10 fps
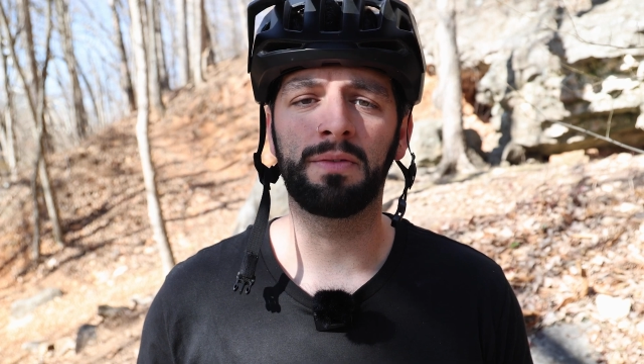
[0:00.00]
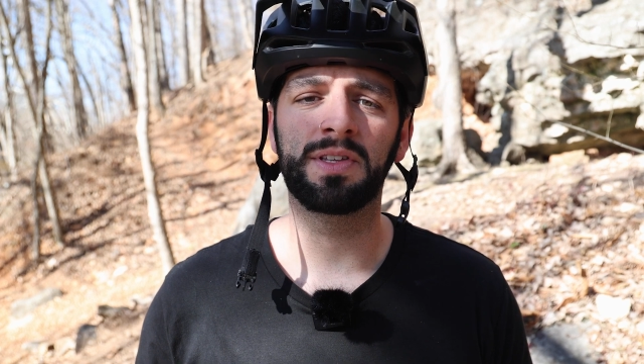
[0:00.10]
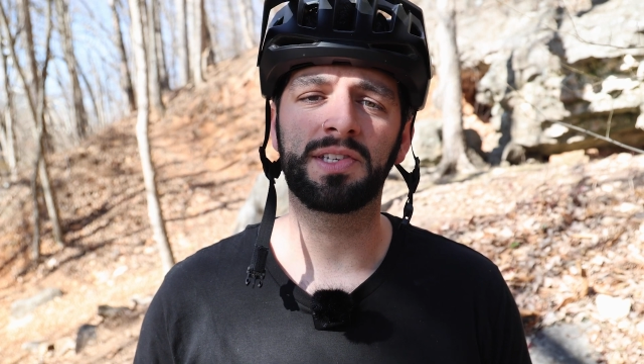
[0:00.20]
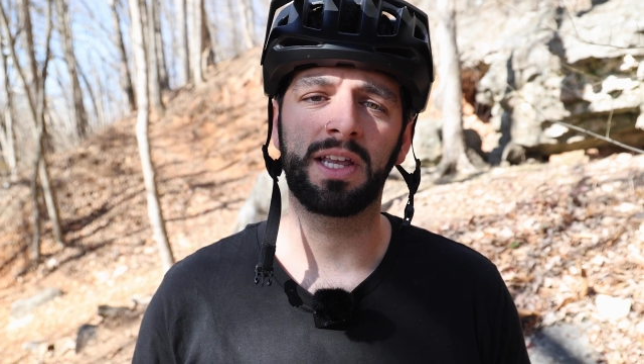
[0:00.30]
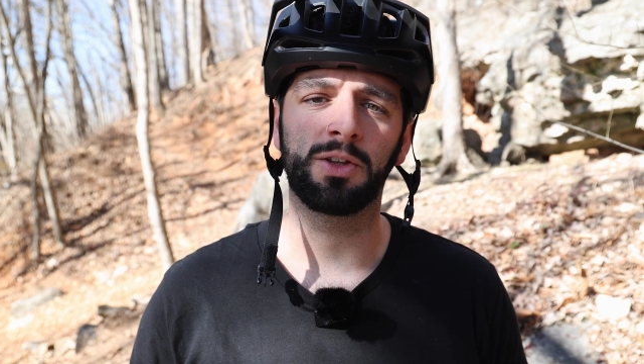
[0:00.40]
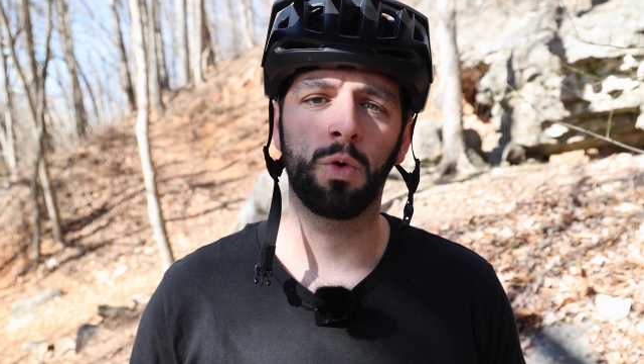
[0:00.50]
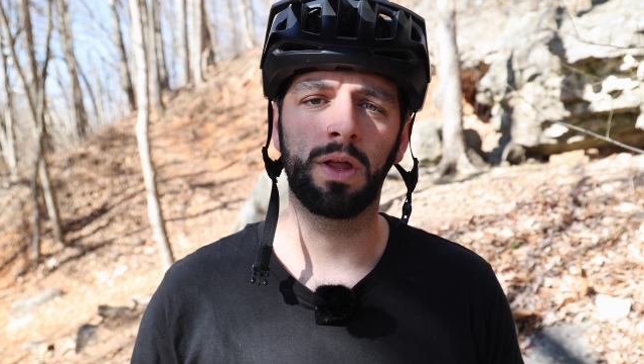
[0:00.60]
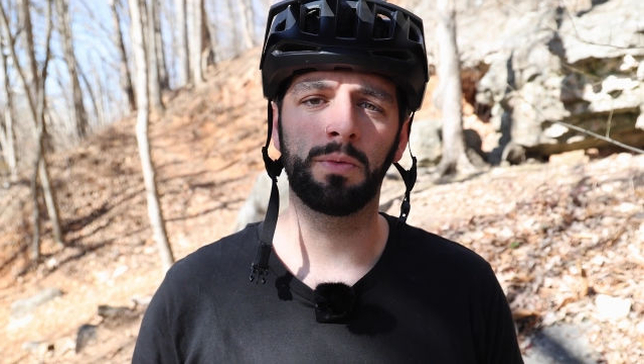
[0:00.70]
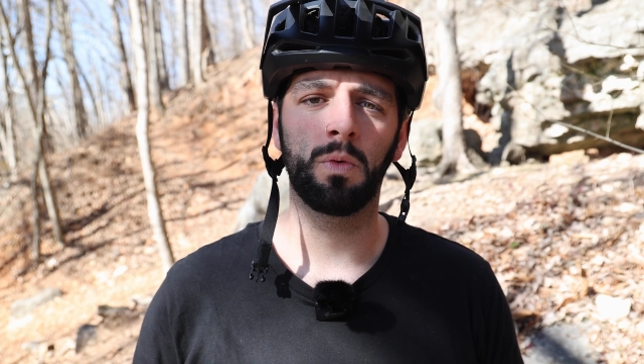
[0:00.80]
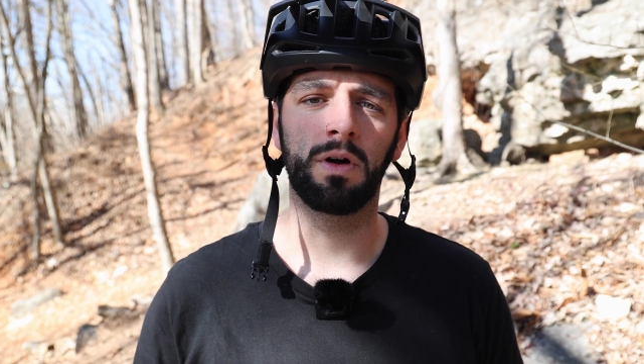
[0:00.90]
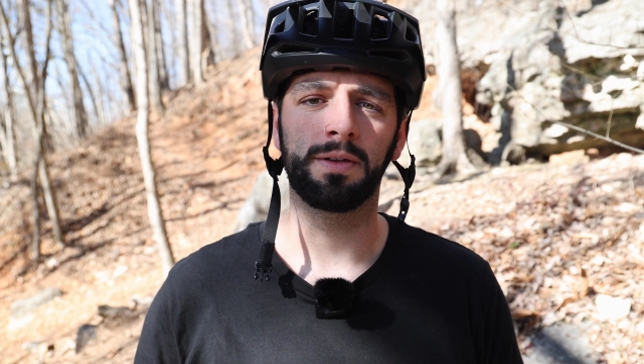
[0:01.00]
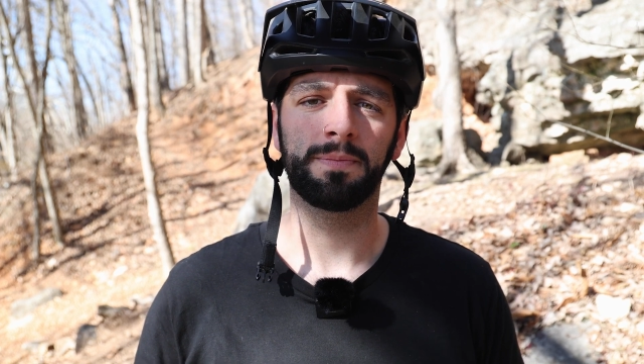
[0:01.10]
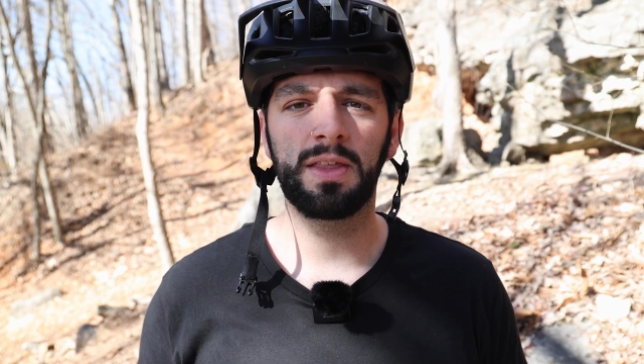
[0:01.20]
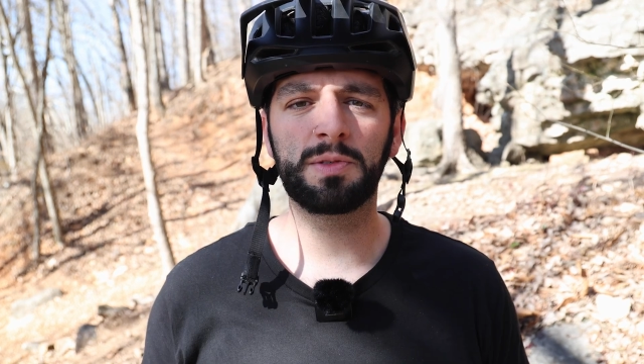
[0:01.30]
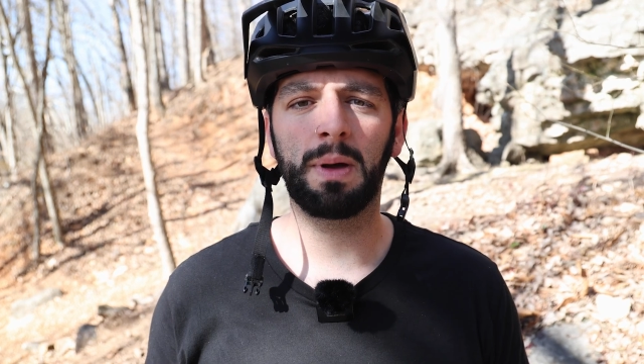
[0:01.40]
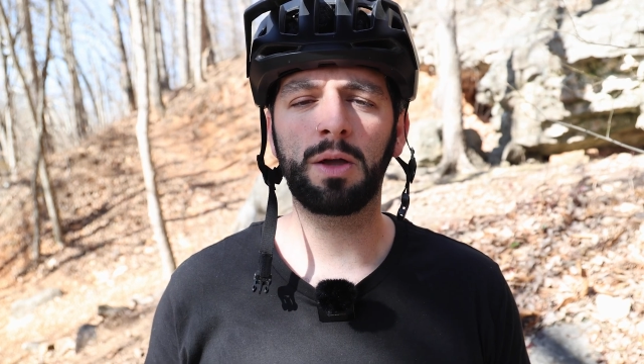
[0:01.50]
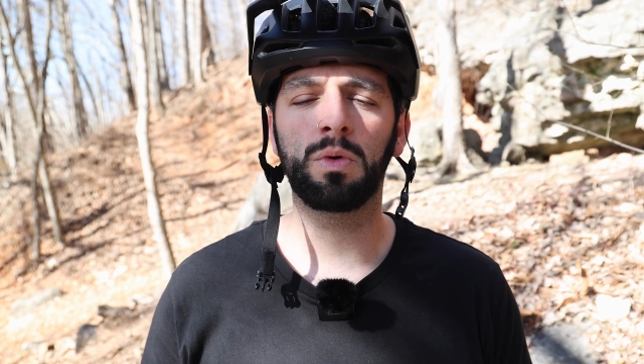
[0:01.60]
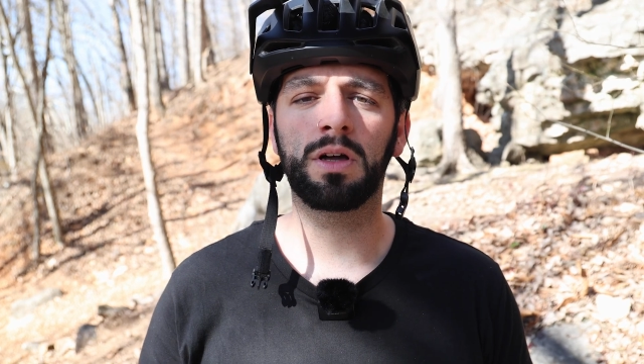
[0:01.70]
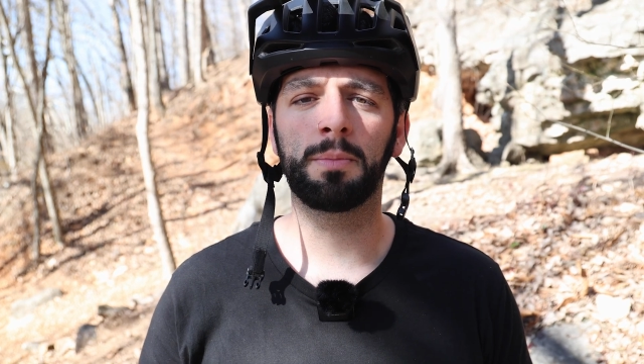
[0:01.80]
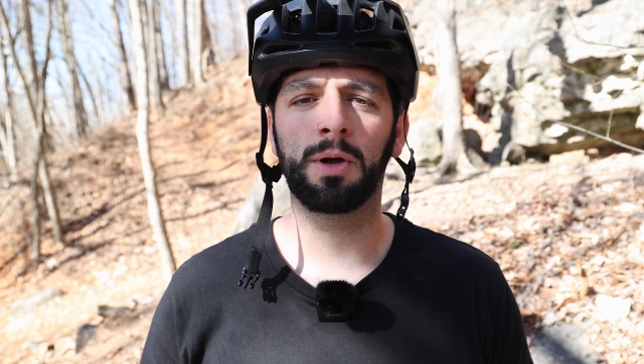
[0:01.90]
of the San Quentin 1. This bike
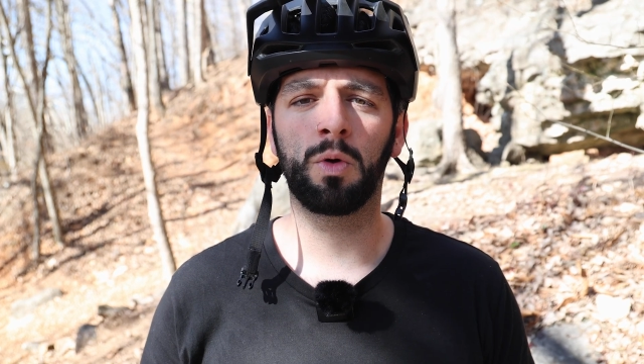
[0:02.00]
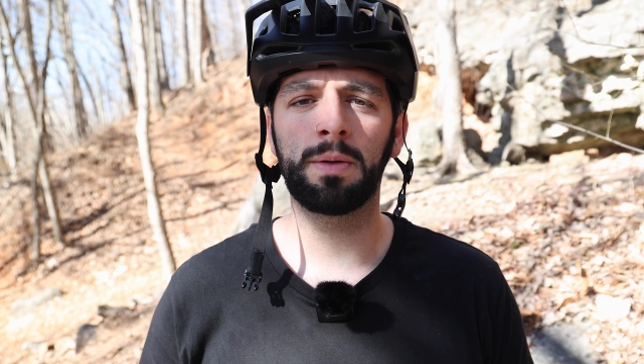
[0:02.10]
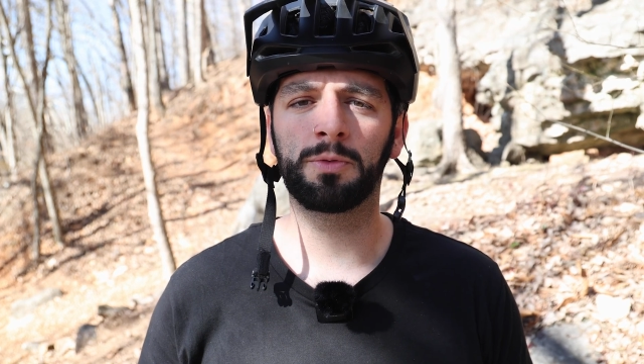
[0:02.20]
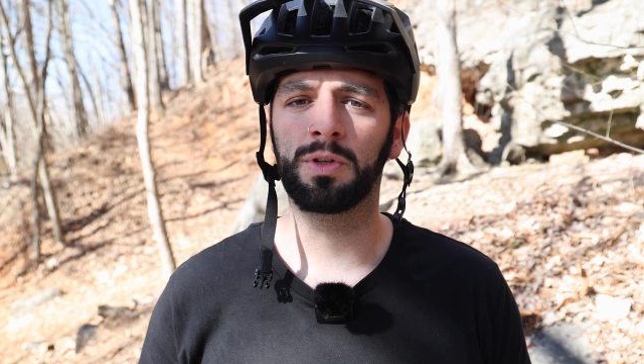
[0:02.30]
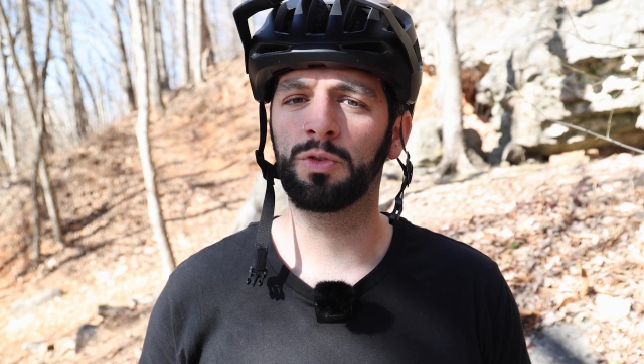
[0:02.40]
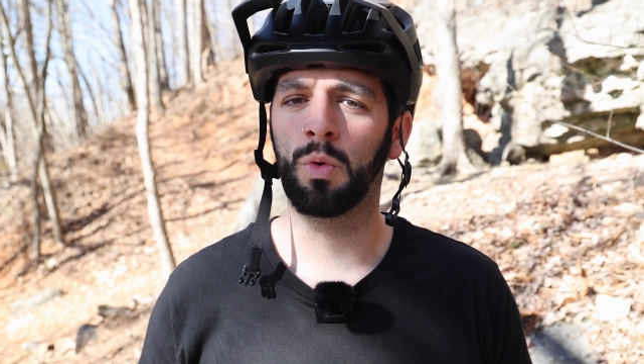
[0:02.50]
will come equipped with